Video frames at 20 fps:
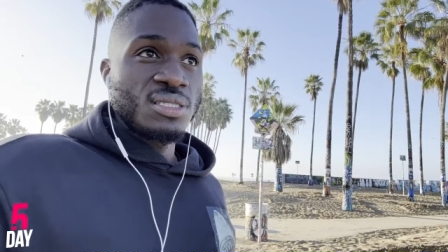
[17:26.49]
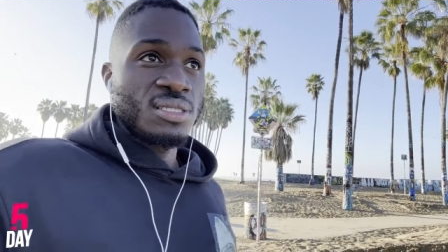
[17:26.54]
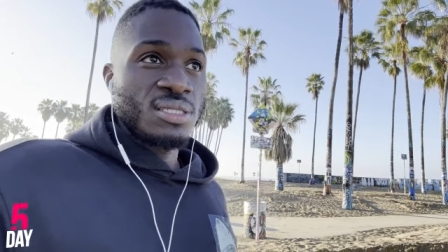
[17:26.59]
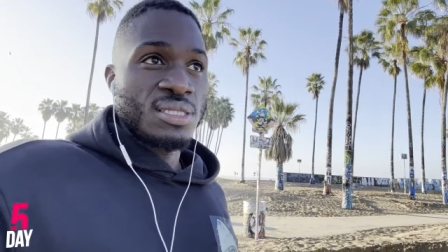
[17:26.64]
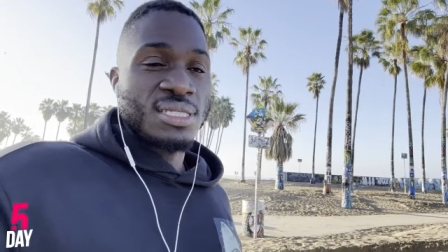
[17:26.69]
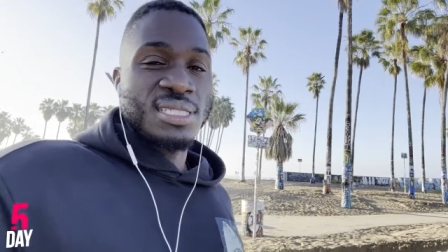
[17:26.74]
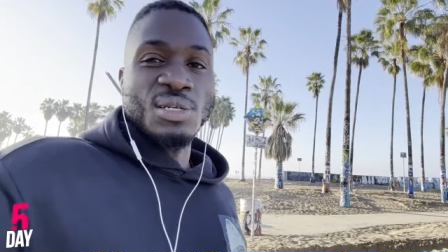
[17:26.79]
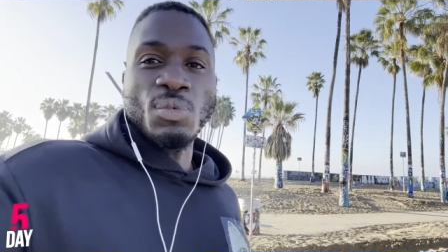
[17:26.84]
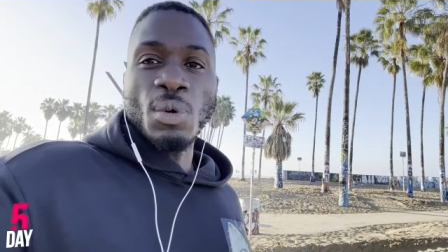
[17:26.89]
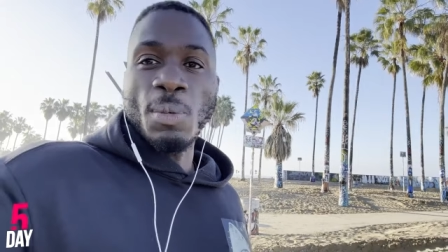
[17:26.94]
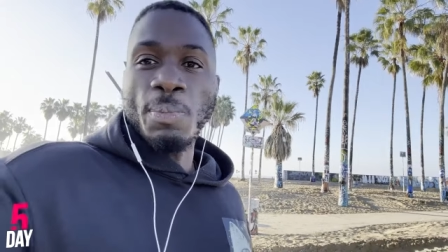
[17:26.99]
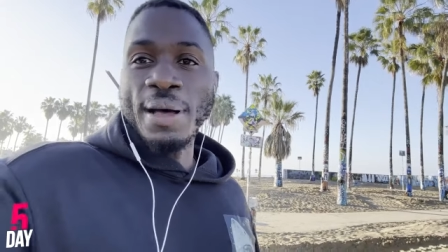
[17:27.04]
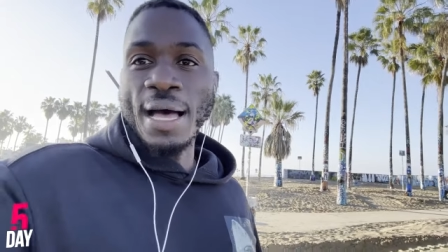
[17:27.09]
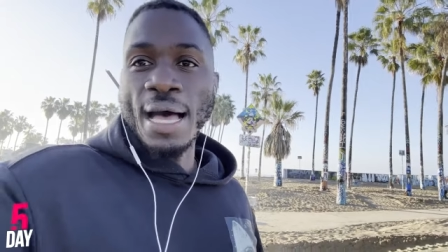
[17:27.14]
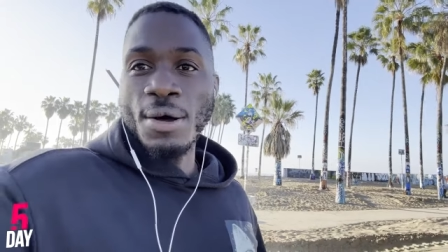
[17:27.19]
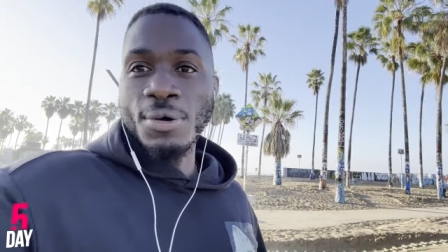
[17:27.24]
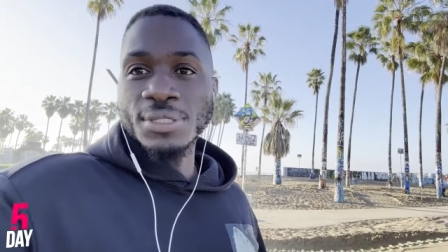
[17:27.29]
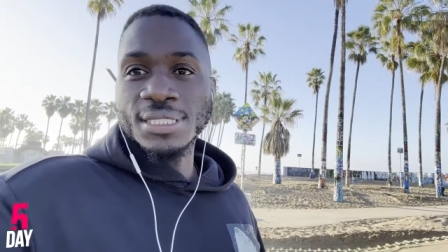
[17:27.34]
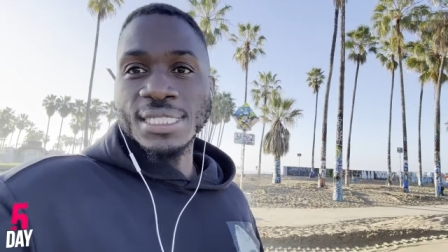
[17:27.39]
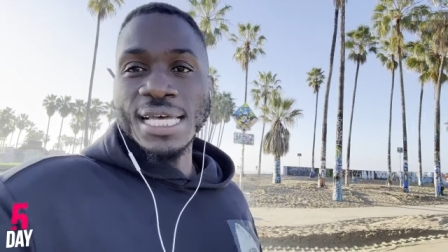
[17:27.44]
to see what
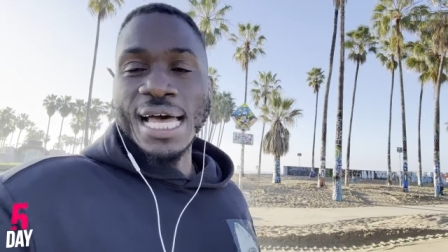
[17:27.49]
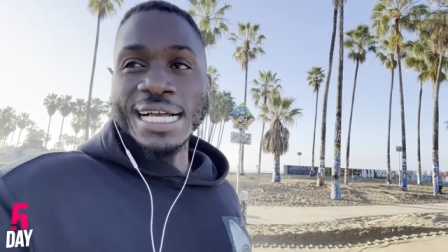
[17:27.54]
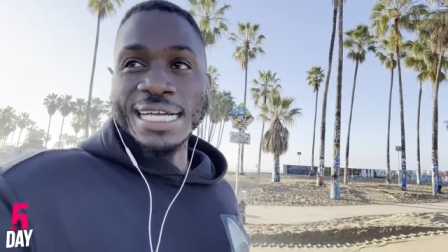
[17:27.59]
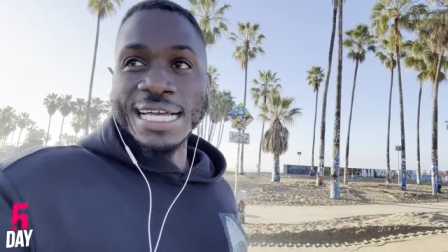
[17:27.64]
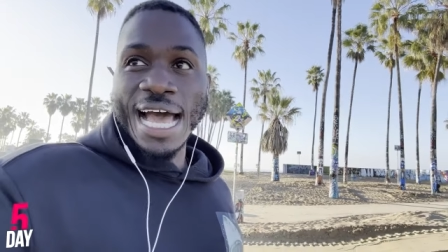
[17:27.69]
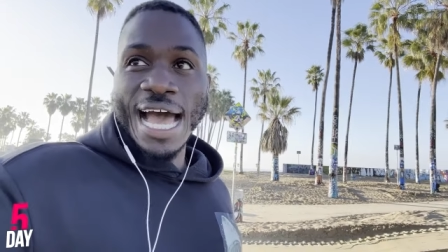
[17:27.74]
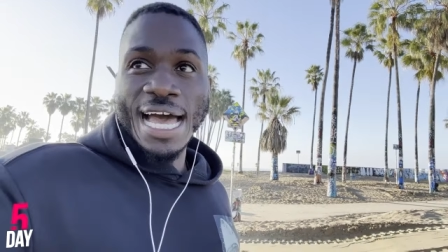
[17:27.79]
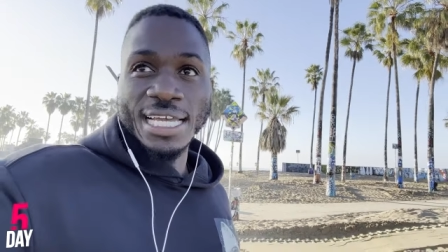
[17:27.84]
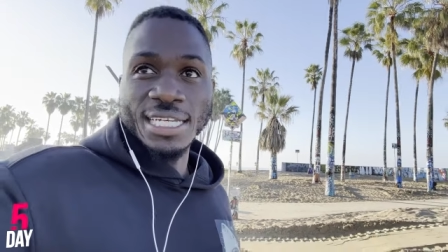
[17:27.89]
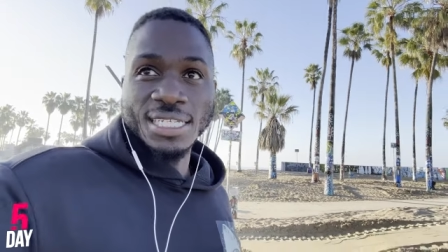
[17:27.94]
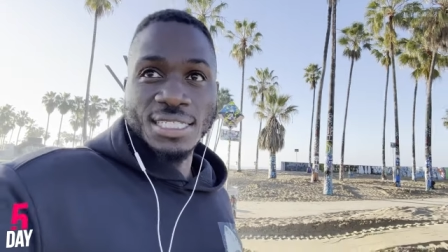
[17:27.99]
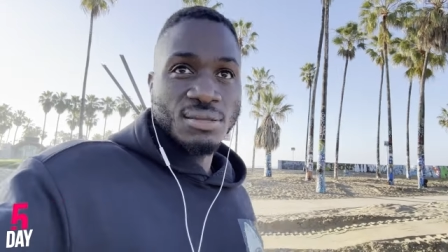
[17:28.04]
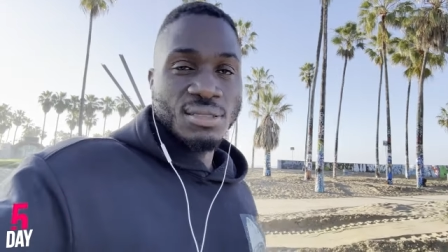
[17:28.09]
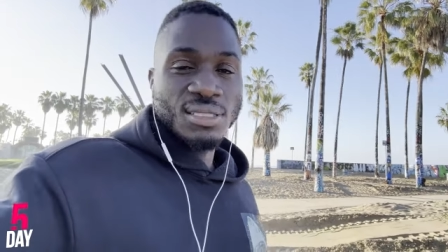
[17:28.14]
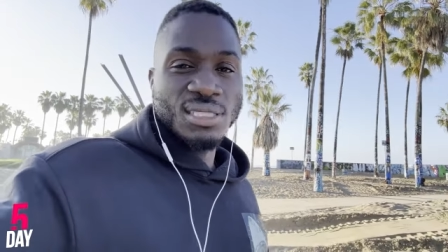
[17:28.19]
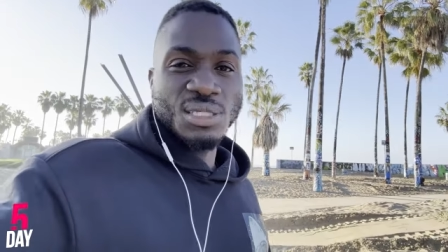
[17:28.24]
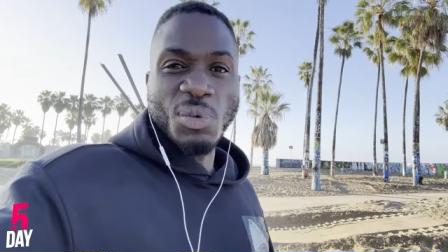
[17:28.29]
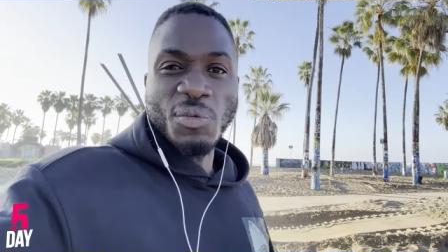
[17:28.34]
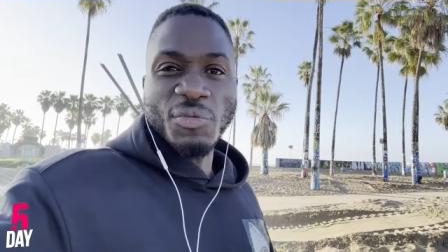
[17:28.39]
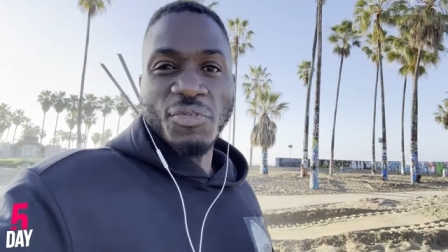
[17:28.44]
powers I got,
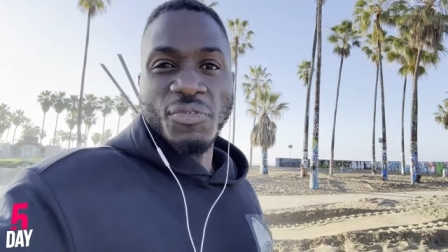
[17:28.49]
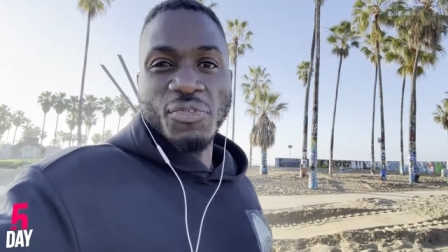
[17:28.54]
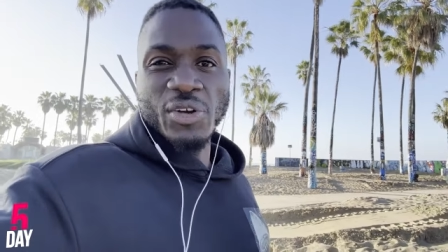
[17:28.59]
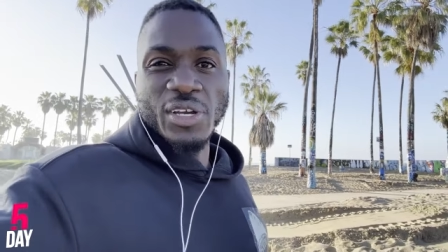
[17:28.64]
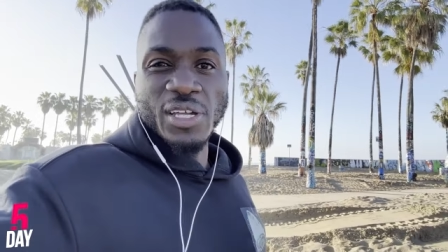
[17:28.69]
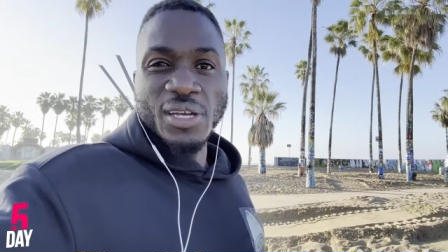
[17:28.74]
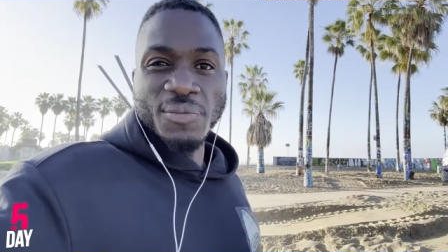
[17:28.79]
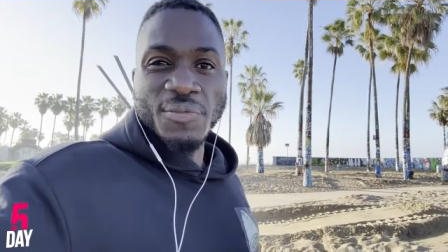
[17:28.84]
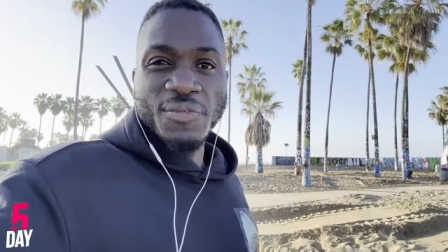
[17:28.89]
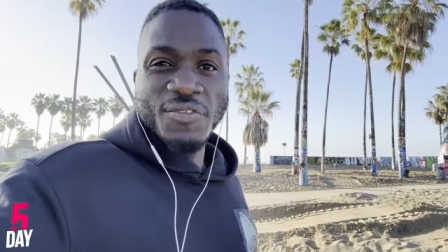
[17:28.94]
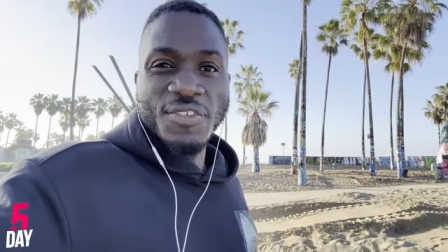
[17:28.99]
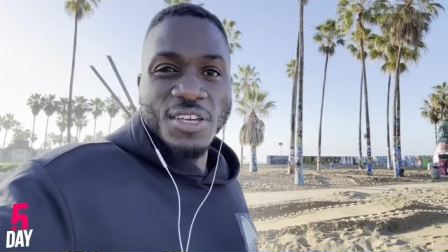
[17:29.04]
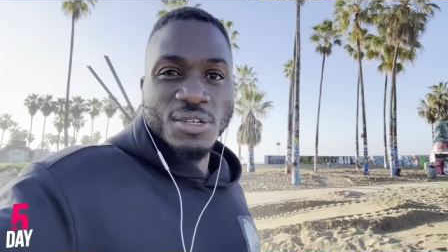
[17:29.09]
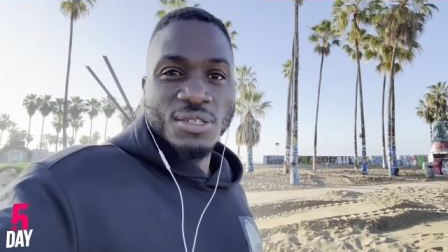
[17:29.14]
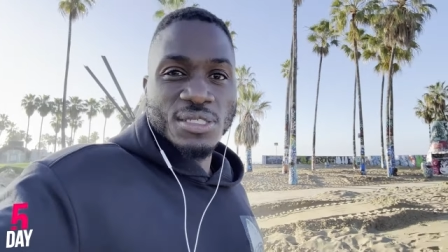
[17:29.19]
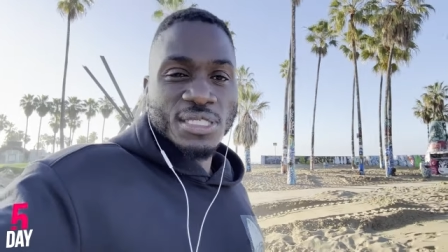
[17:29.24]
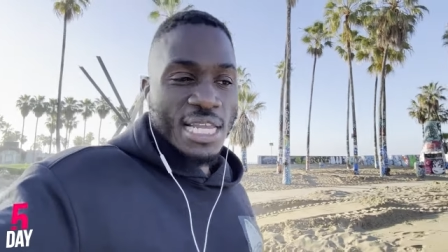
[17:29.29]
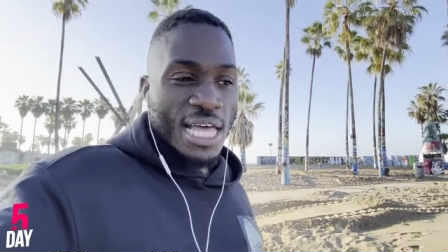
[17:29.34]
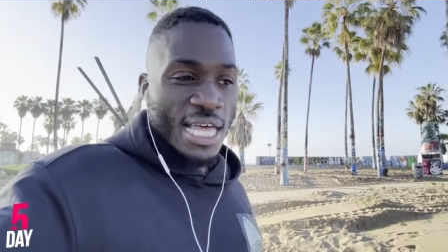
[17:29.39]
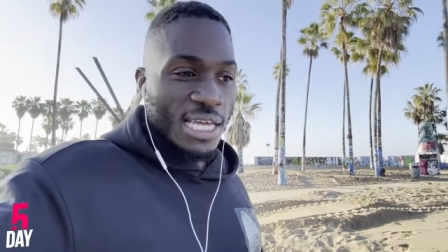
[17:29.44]
see what freedom
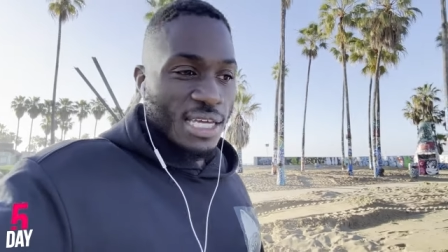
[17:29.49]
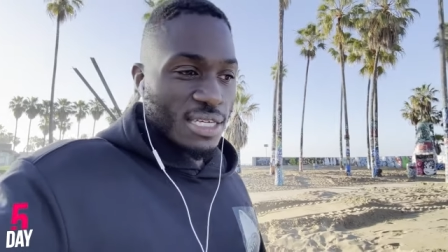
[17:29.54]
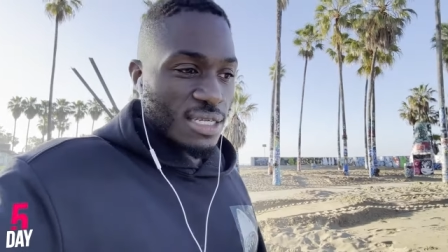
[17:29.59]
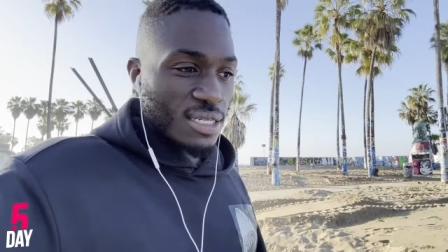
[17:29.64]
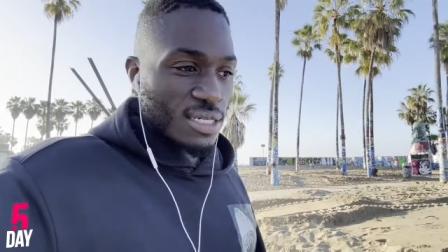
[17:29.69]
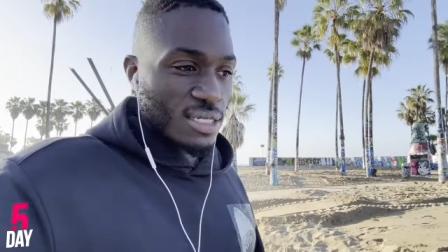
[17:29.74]
feels like.